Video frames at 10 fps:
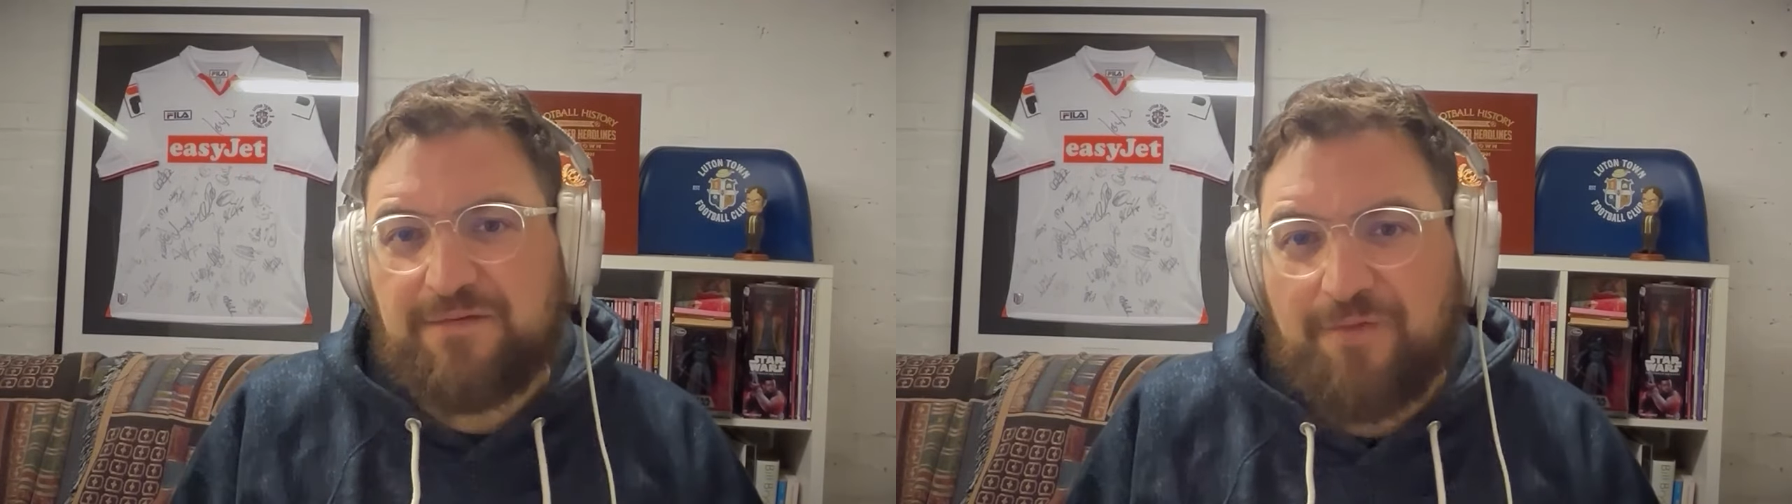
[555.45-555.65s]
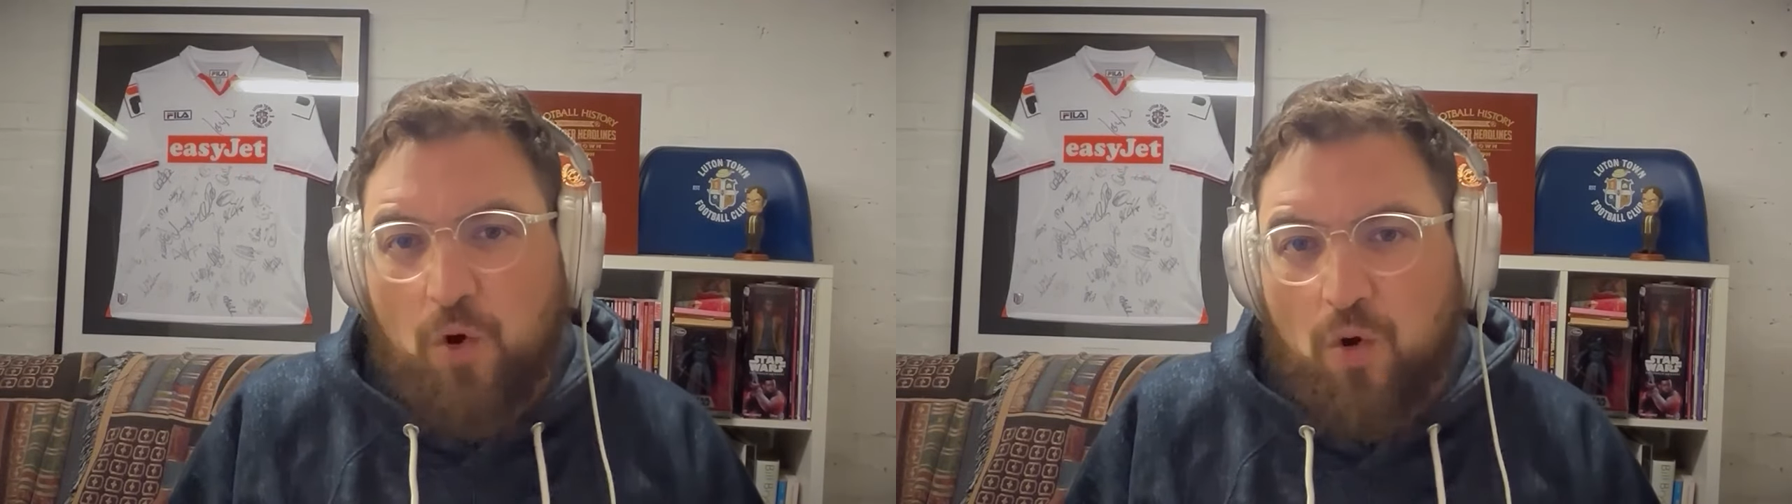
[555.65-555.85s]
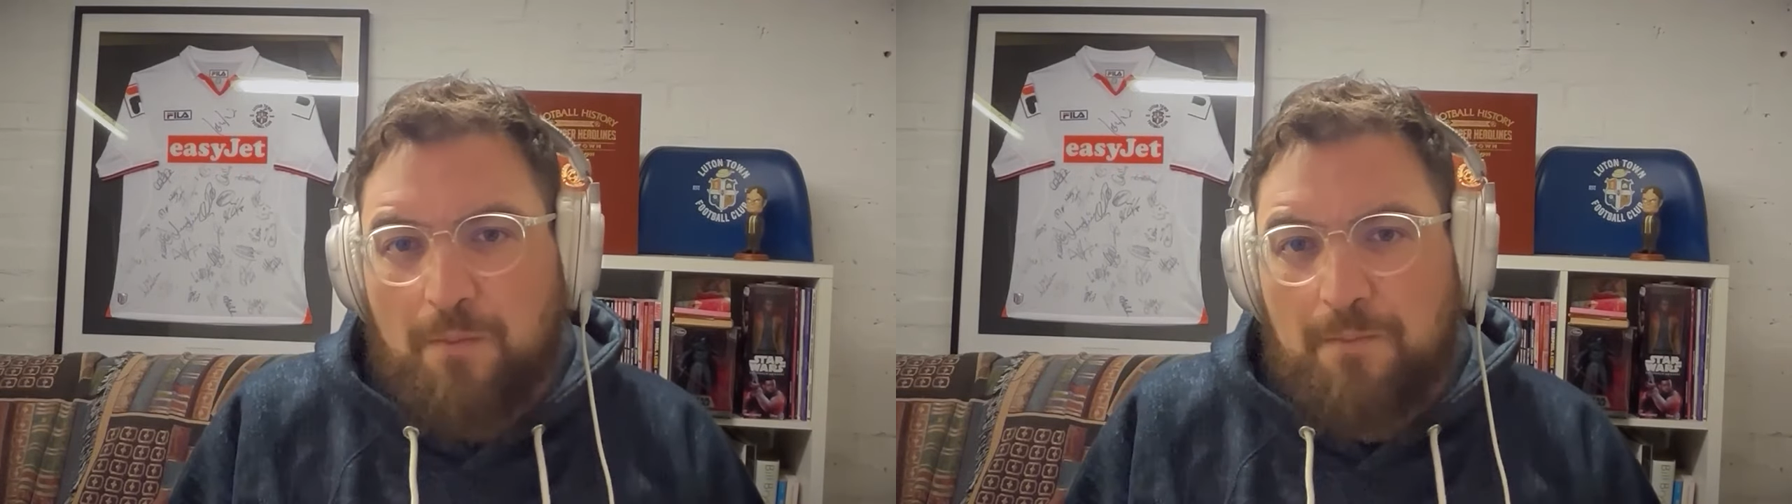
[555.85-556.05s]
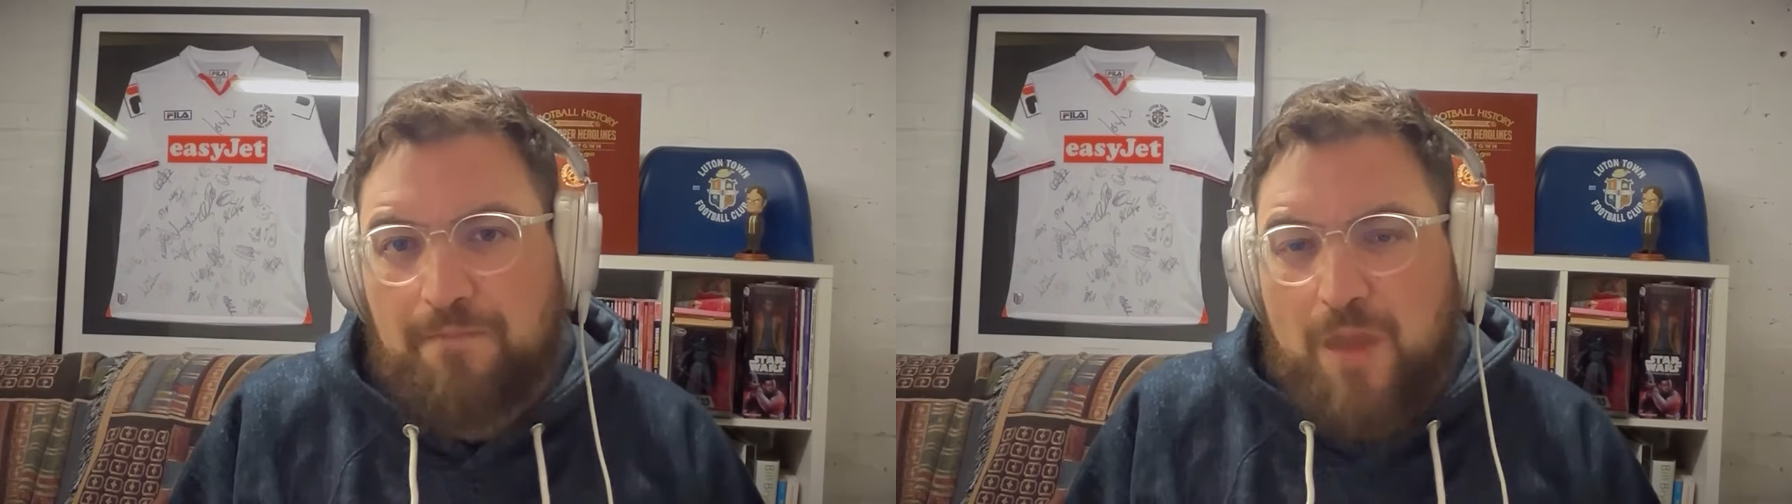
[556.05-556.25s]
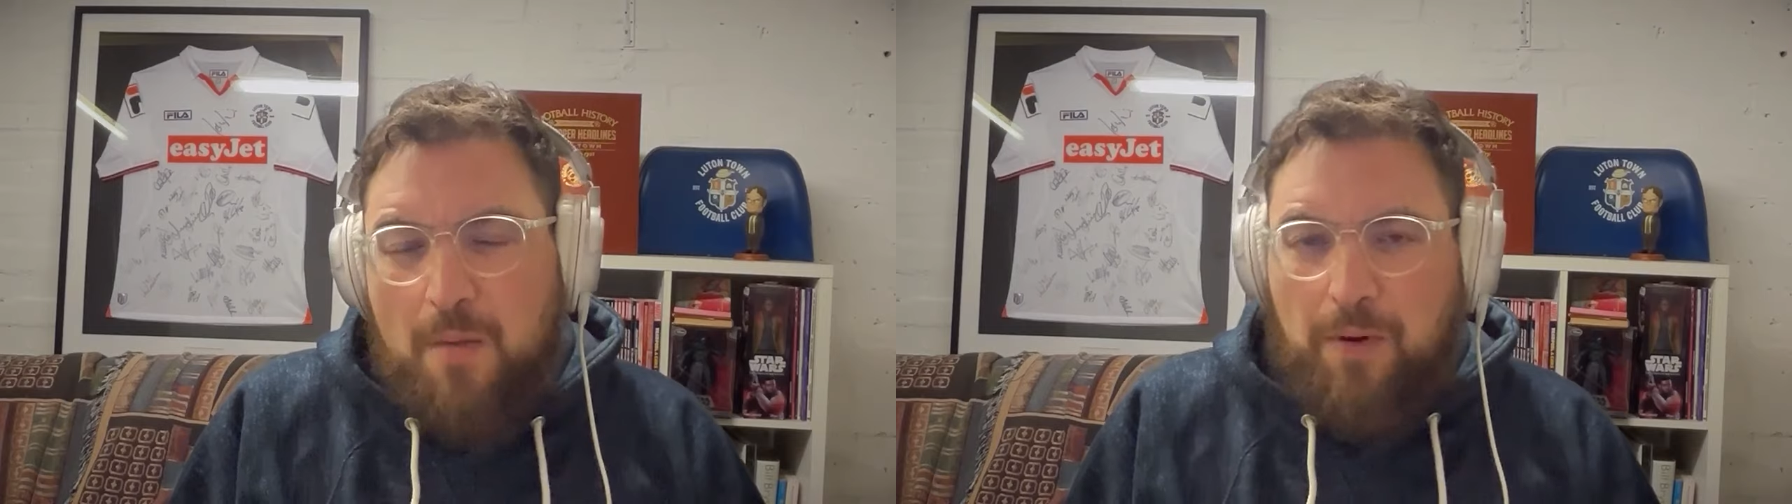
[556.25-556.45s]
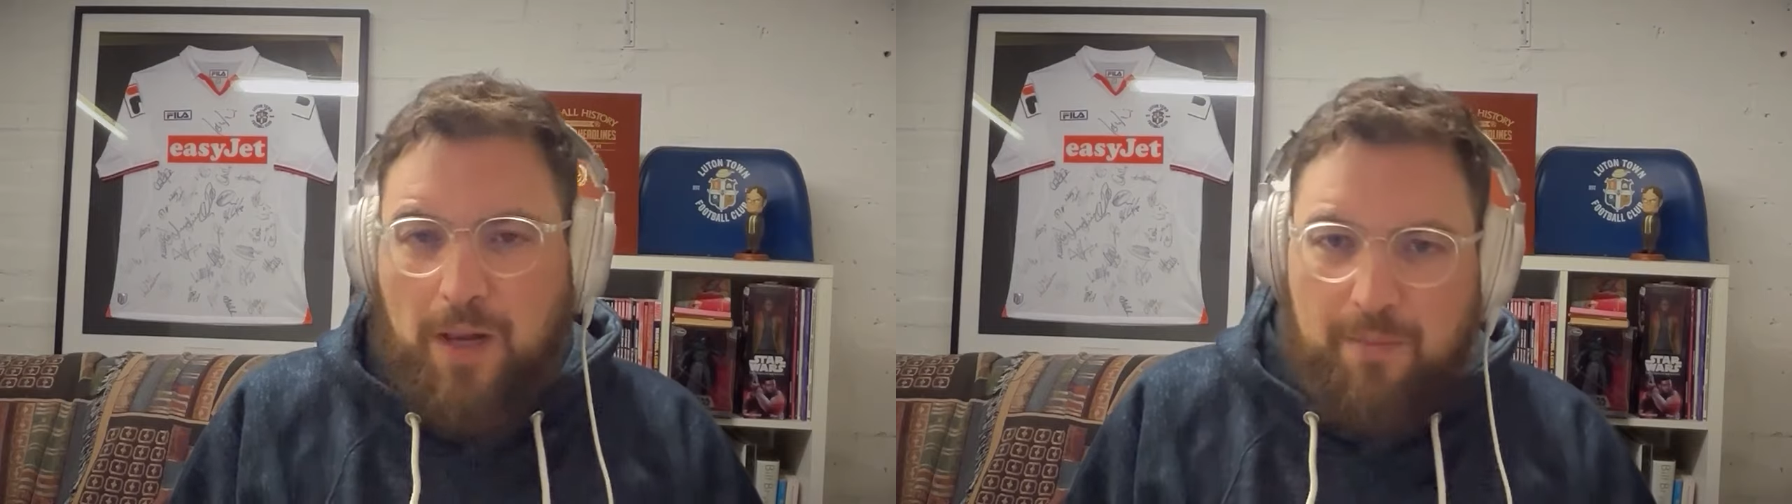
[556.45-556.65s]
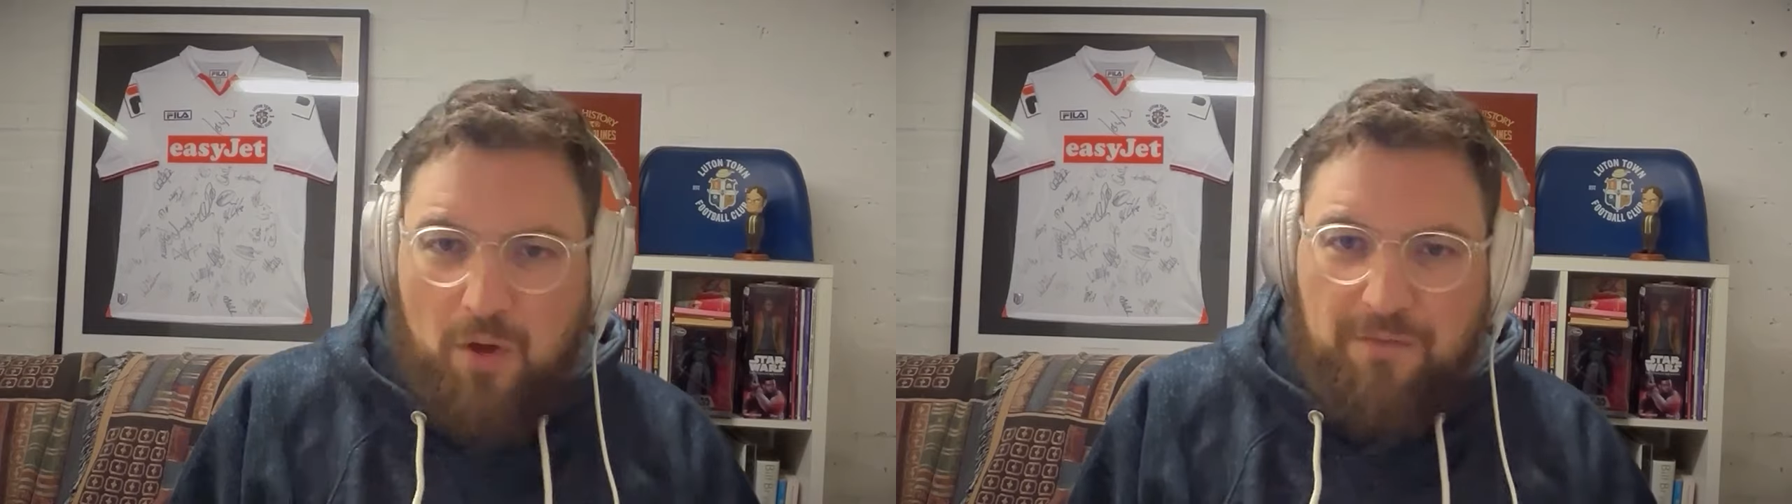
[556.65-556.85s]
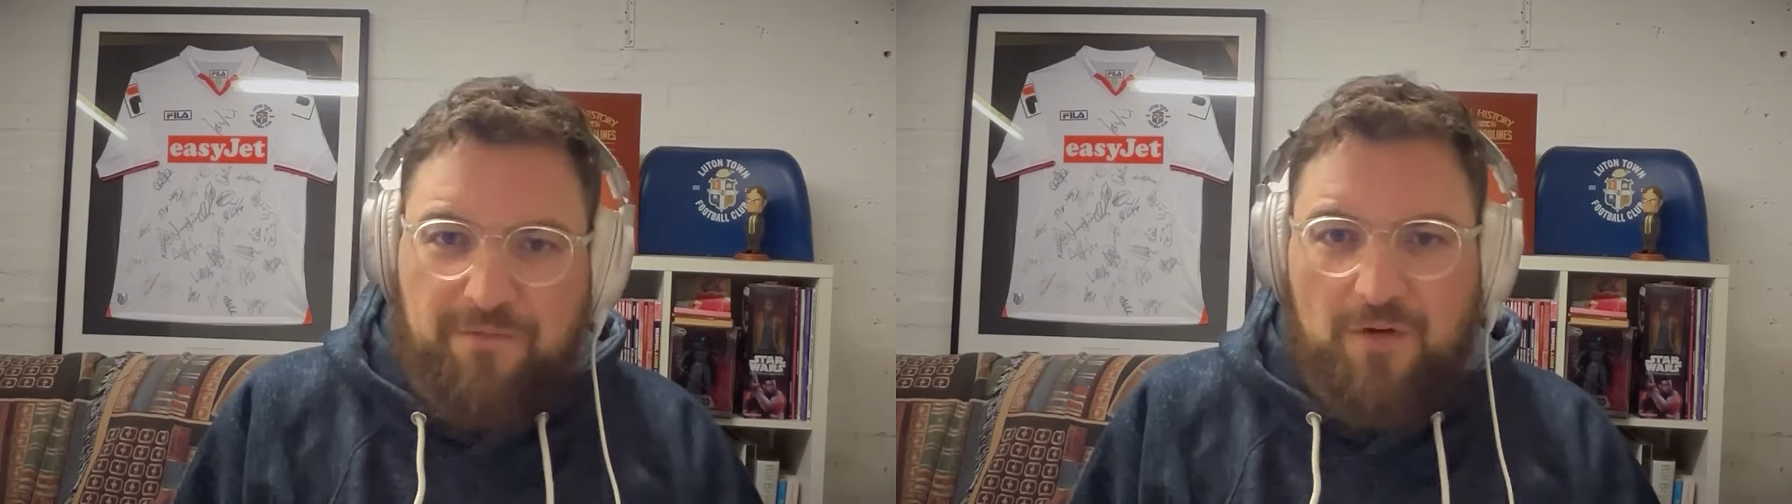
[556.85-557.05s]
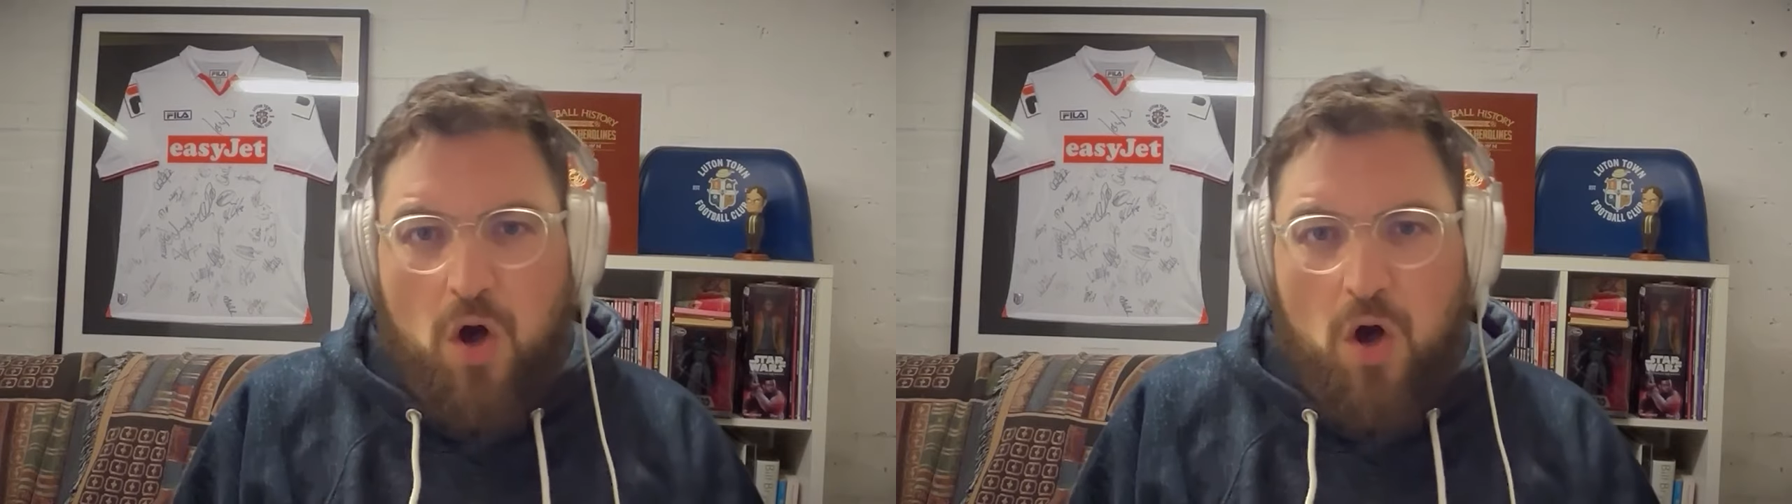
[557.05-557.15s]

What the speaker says: form. Plymouth.